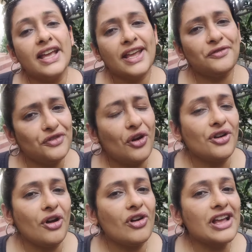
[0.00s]
If your
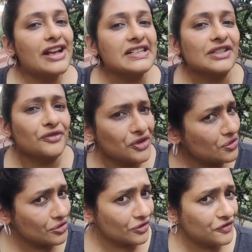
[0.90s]
dog has a few
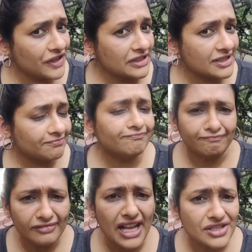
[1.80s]
good friends,
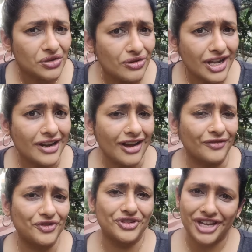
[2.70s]
that's good
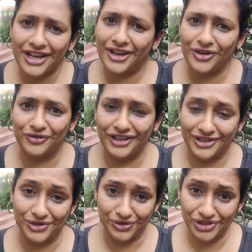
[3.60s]
enough to take care of their
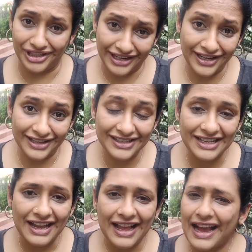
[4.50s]
social
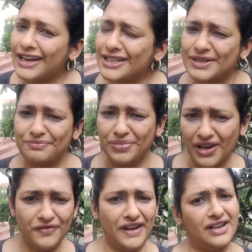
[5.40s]
needs. And it's
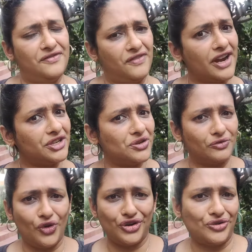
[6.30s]
perfectly fine to
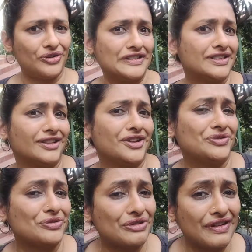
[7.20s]
avoid dogs that they
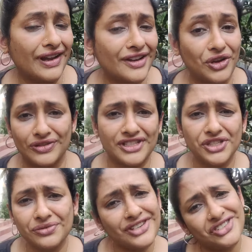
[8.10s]
do not like or
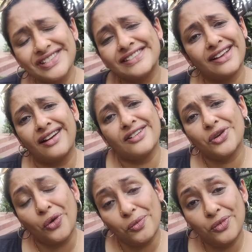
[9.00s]
situations they can't
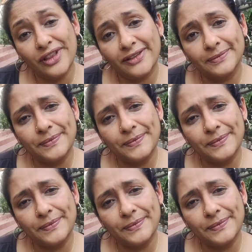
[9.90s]
cope with.